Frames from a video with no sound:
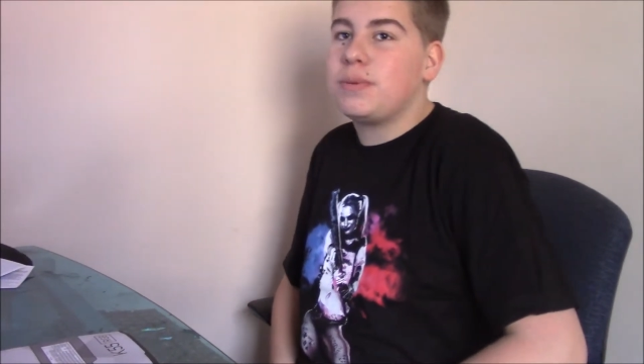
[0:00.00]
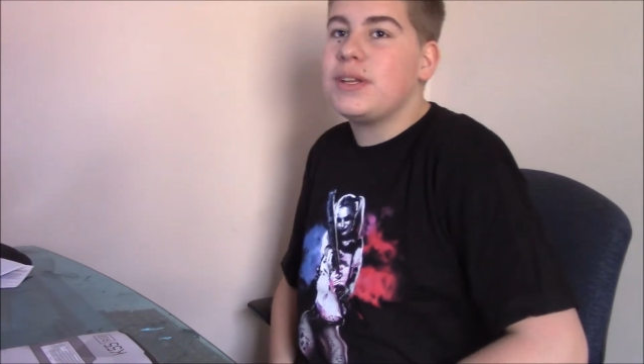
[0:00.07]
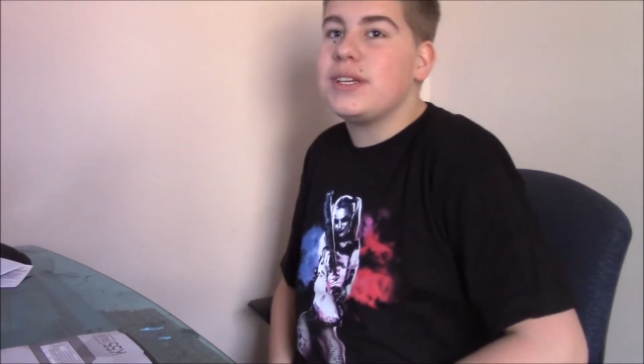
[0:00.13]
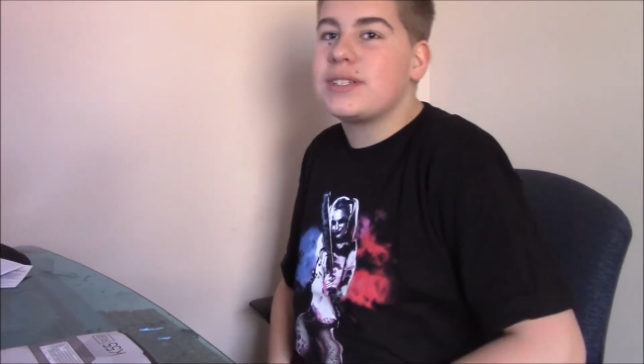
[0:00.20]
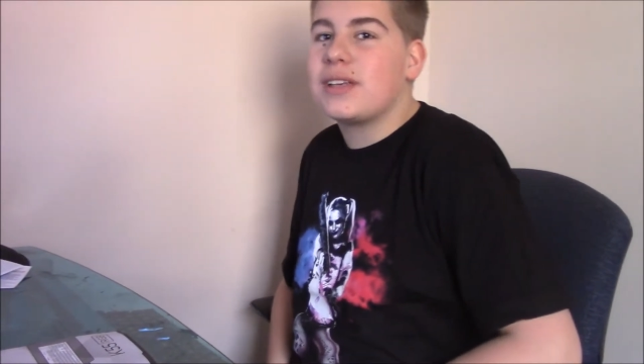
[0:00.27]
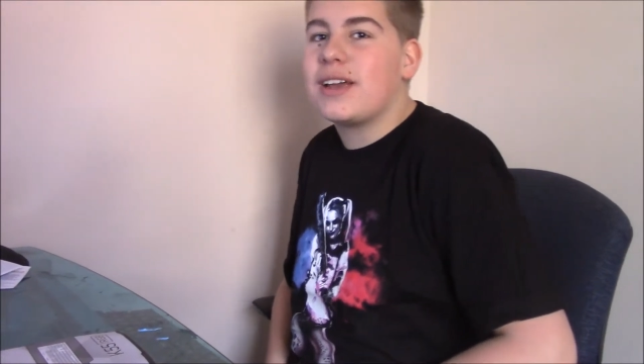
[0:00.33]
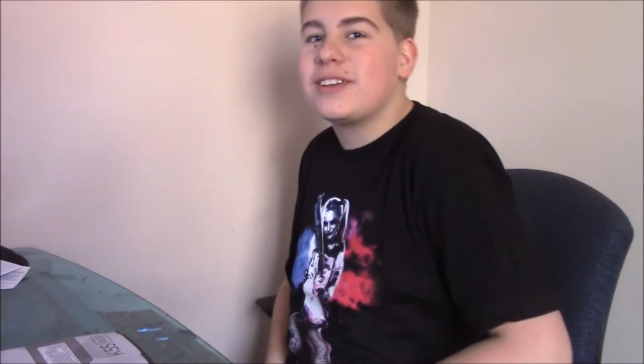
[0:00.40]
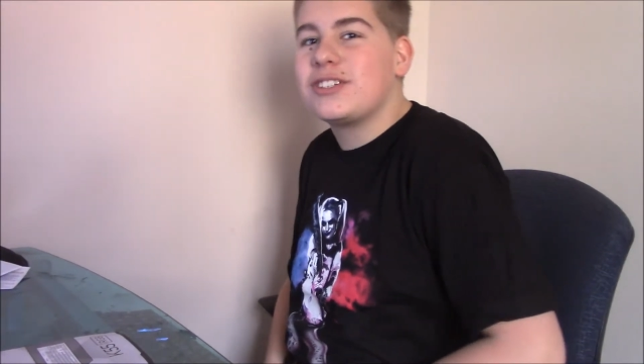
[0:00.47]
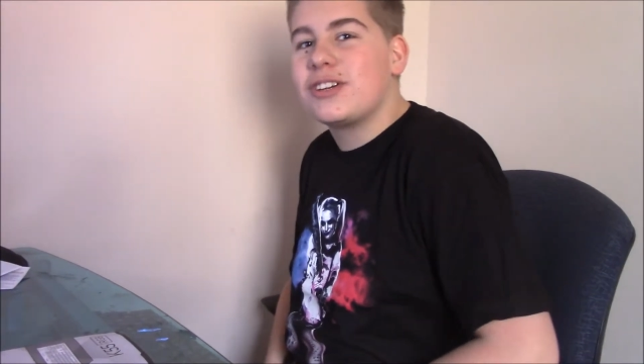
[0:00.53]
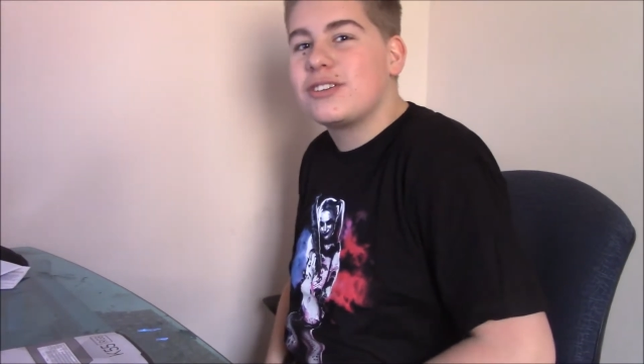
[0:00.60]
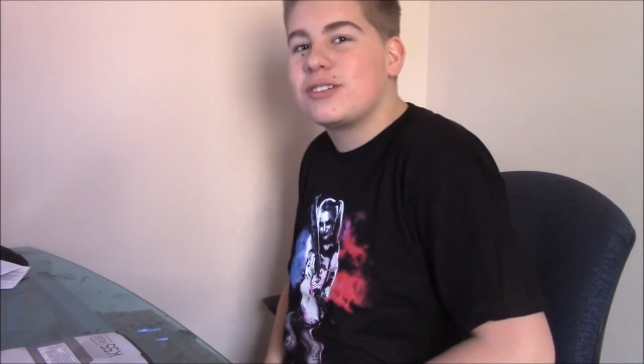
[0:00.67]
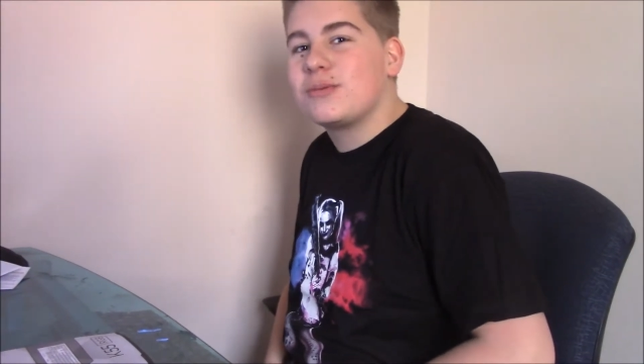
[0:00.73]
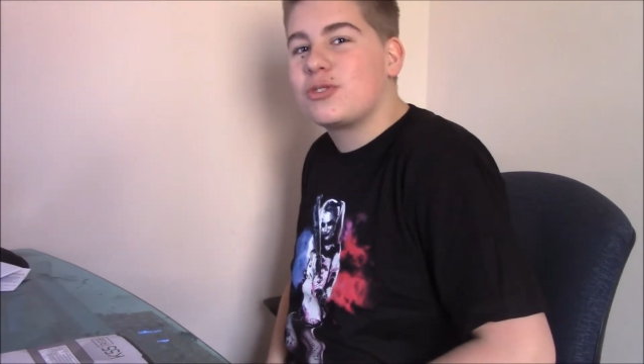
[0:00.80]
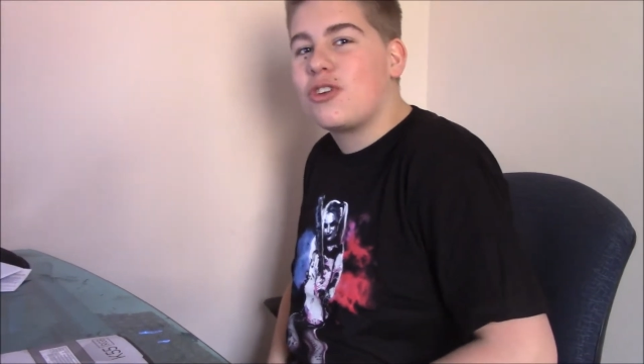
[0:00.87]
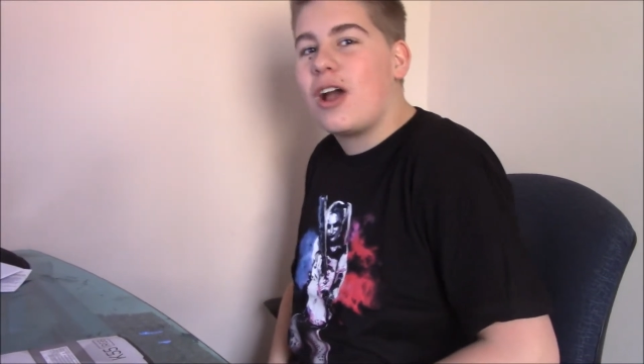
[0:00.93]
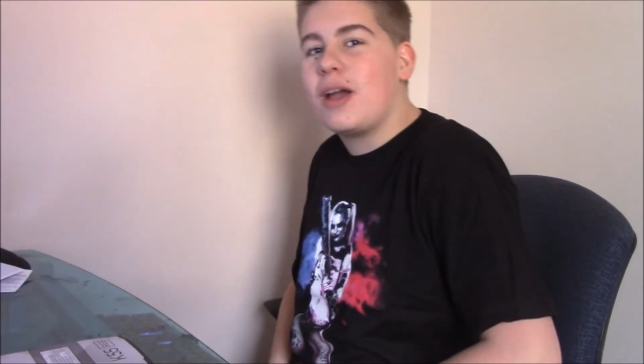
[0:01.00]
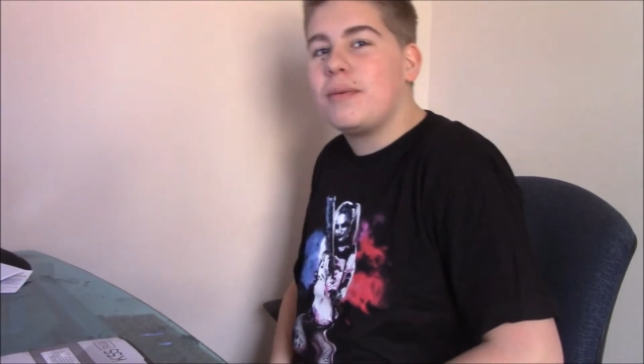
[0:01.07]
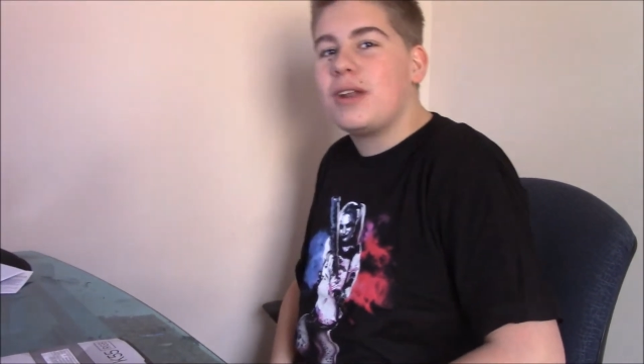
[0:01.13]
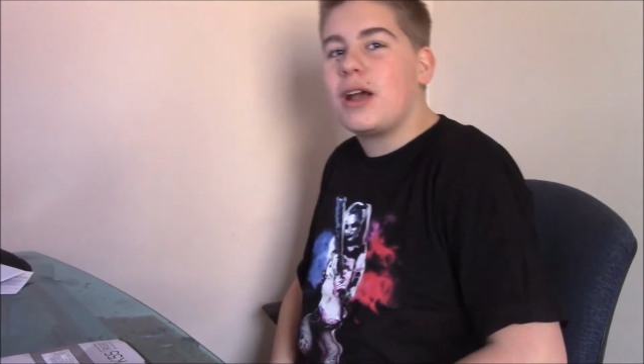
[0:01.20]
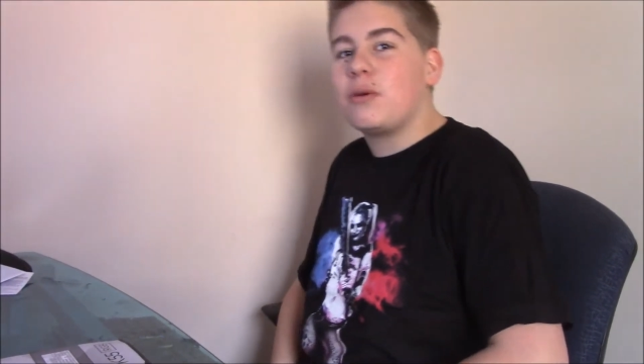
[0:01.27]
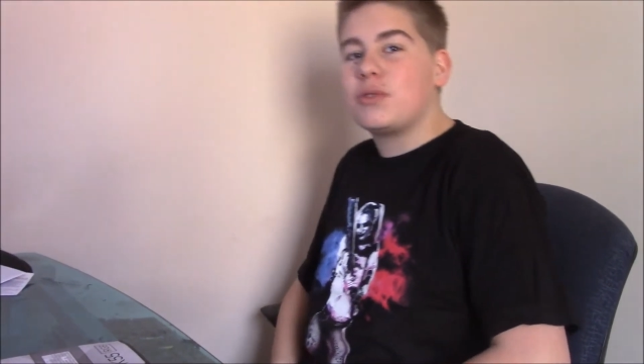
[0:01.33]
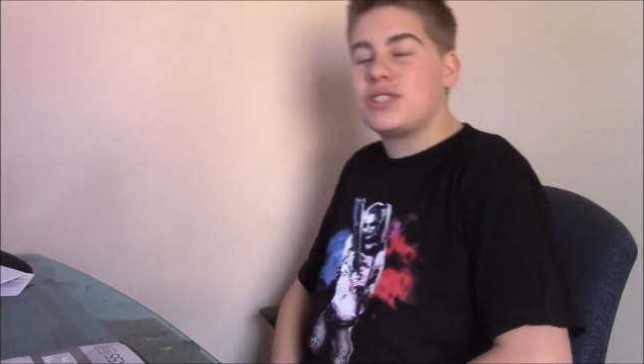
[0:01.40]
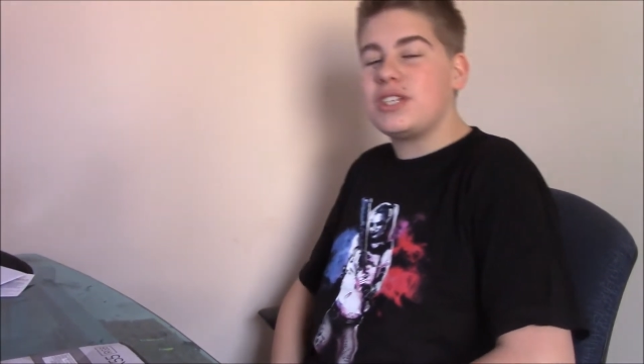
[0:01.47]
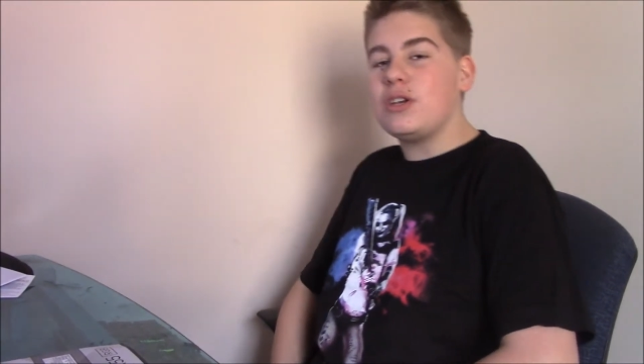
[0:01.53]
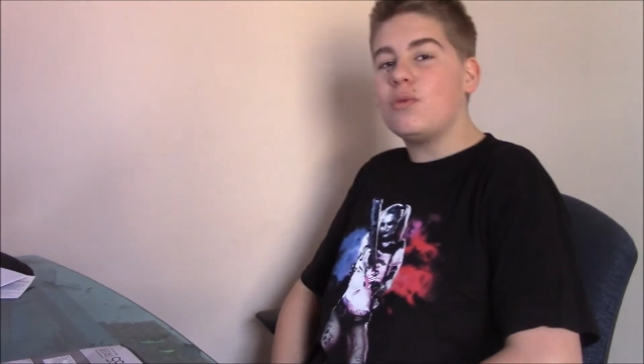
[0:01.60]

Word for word: Please like, share, and subscribe, and I will see